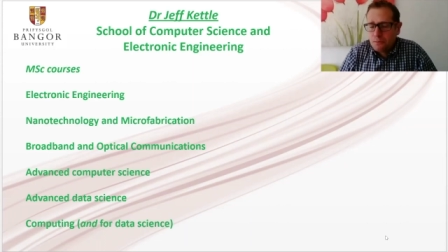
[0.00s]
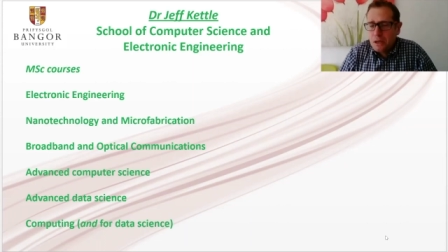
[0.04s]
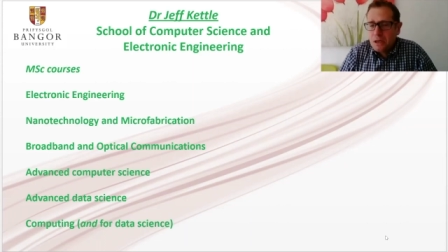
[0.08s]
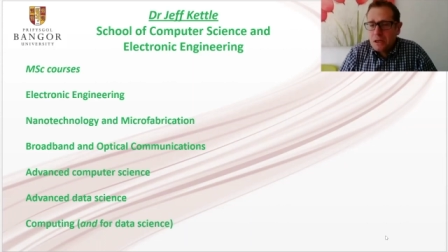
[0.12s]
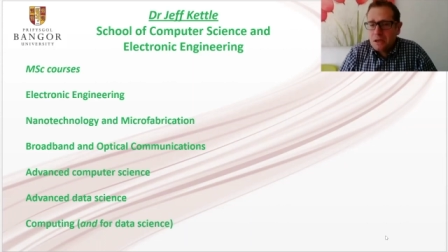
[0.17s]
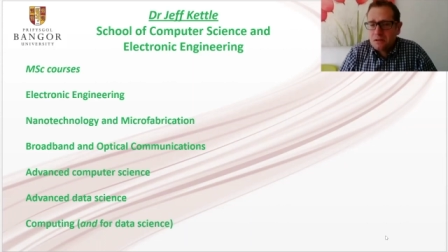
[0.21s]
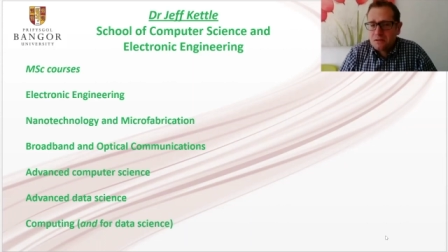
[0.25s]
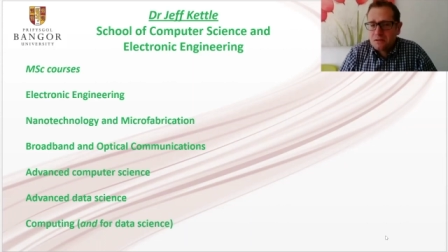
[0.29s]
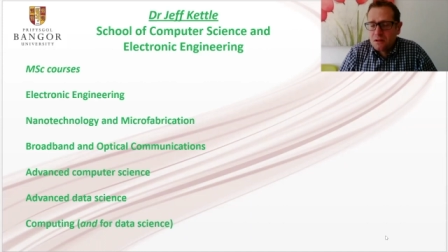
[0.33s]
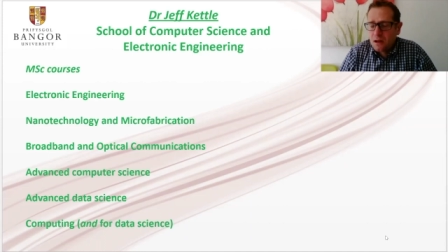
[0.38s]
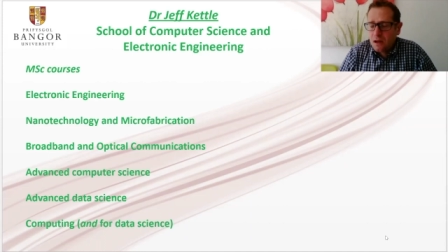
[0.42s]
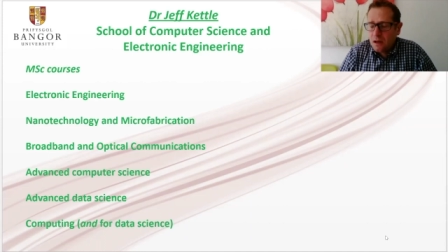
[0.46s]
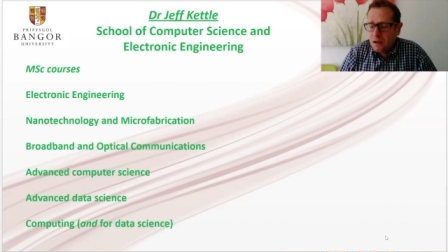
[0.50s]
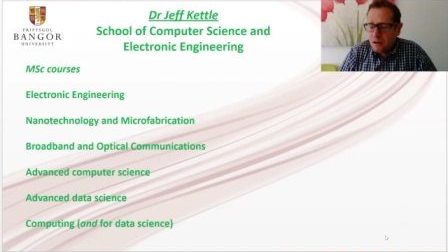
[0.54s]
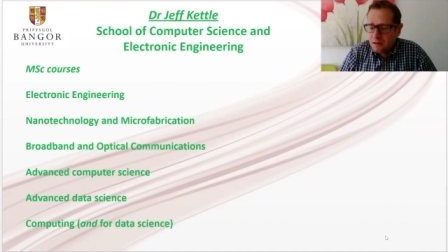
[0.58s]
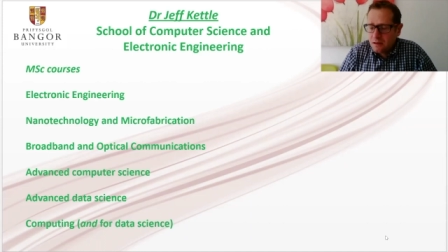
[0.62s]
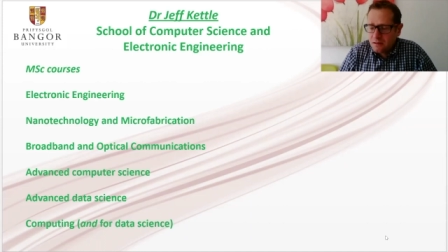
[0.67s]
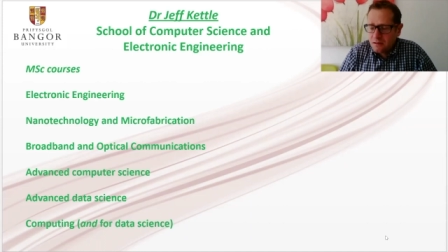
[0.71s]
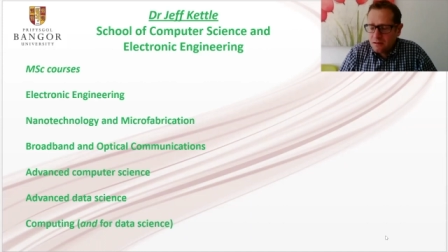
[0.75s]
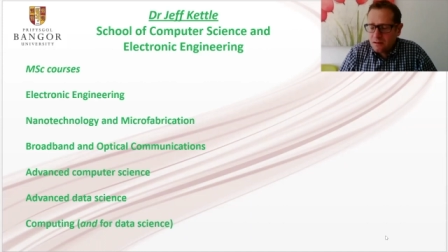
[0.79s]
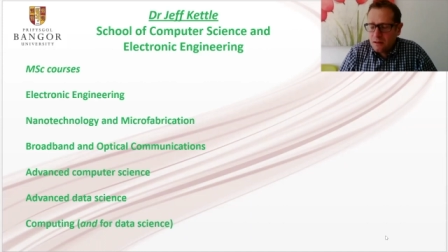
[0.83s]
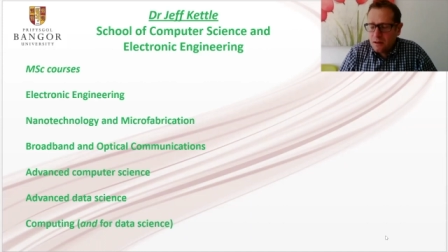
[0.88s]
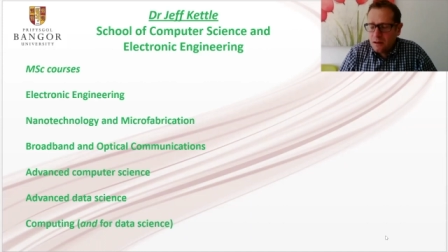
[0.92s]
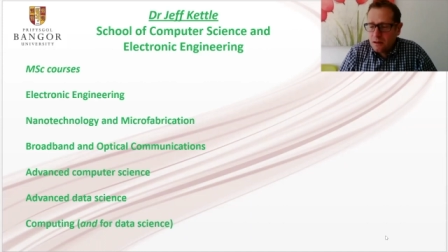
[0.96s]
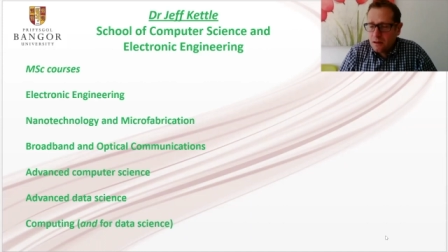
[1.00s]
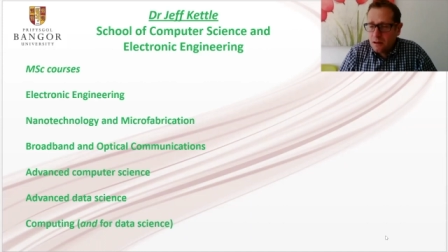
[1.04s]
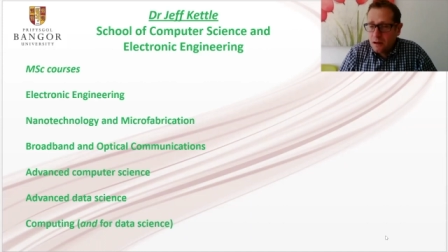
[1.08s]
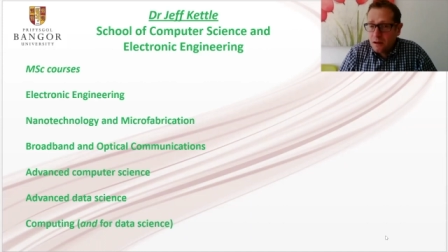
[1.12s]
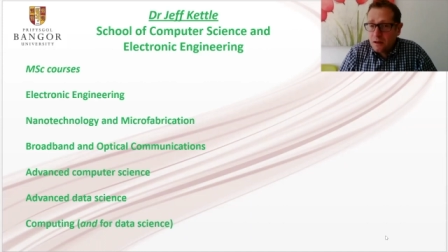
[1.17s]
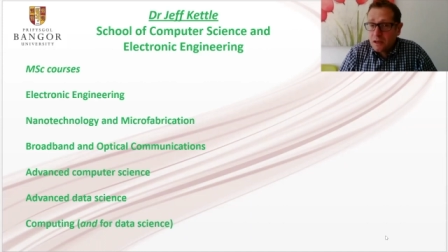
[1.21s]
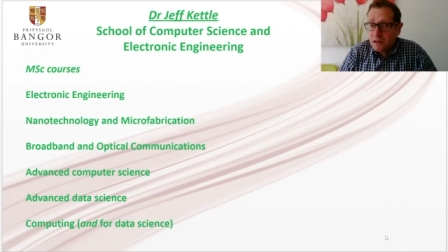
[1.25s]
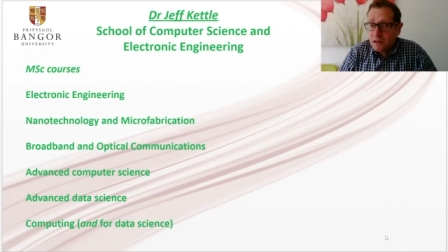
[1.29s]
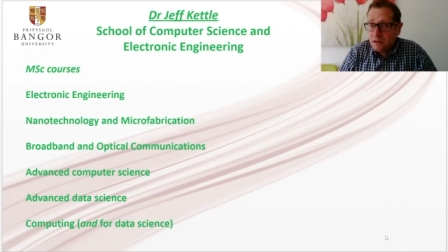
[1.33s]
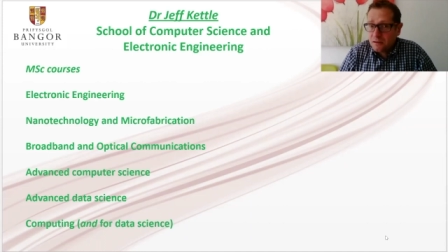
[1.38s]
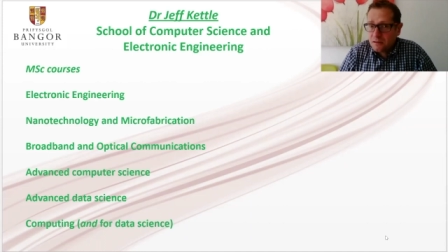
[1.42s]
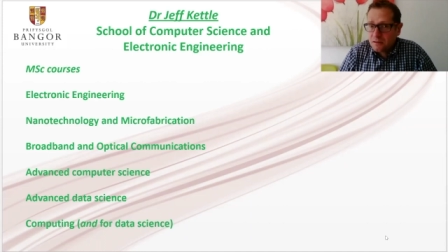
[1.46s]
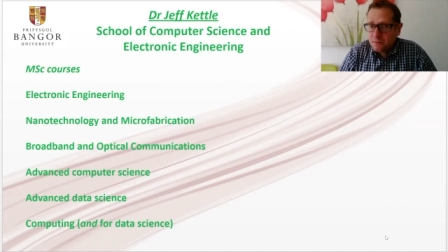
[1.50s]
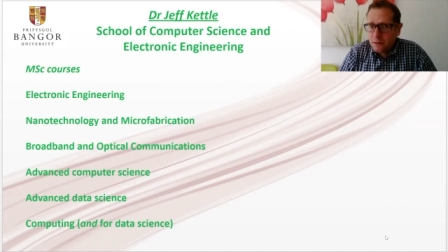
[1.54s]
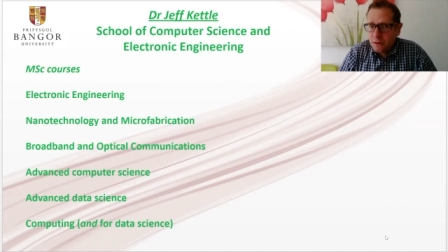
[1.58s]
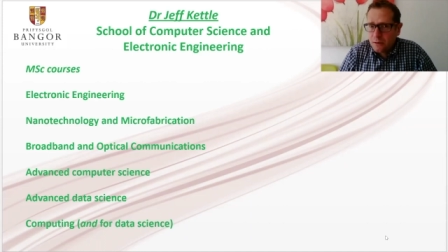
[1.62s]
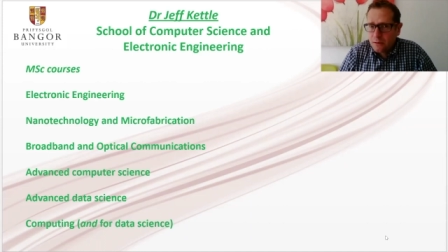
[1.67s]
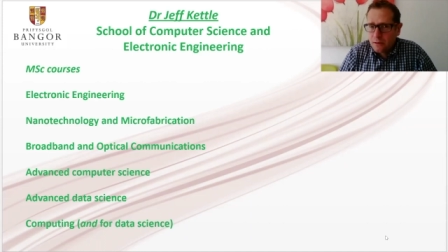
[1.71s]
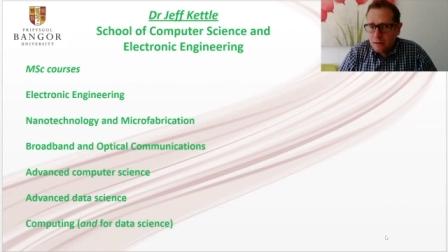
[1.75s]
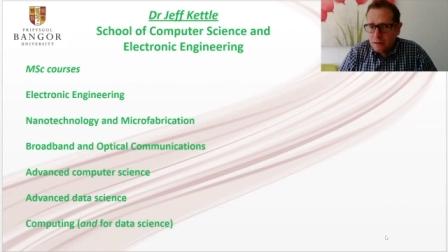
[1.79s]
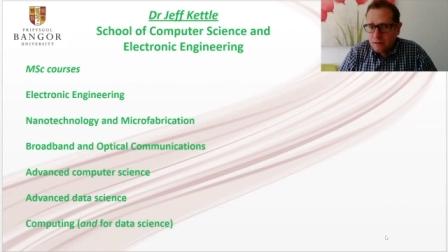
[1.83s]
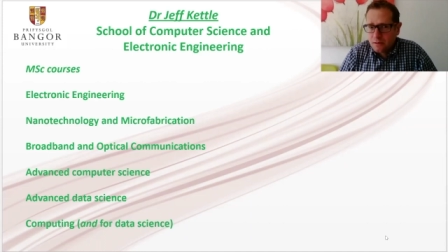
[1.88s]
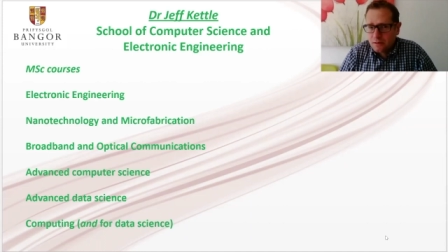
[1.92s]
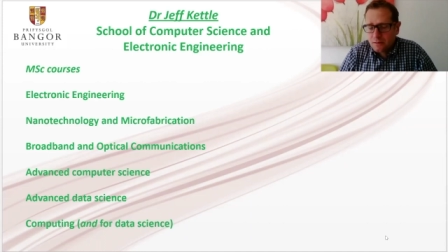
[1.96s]
personalized learning
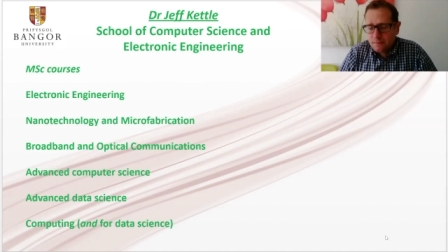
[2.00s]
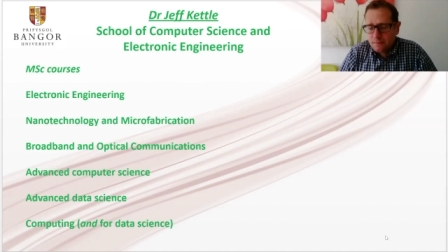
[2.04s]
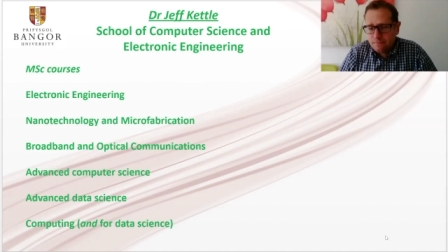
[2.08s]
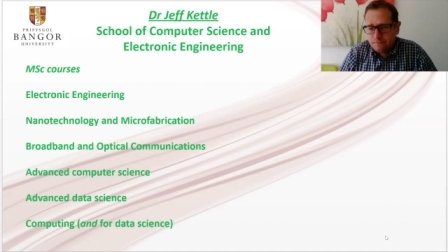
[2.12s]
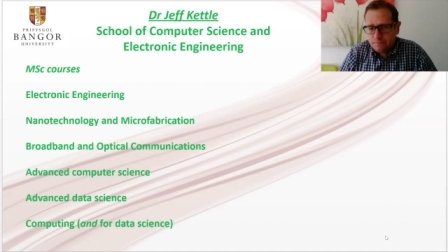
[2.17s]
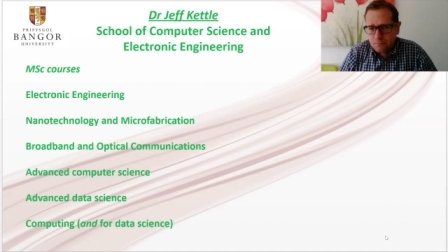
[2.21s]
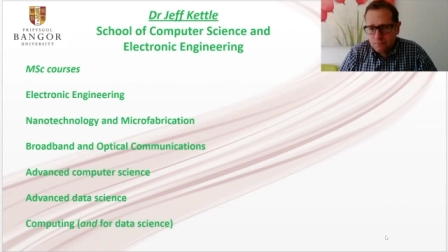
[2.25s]
experience.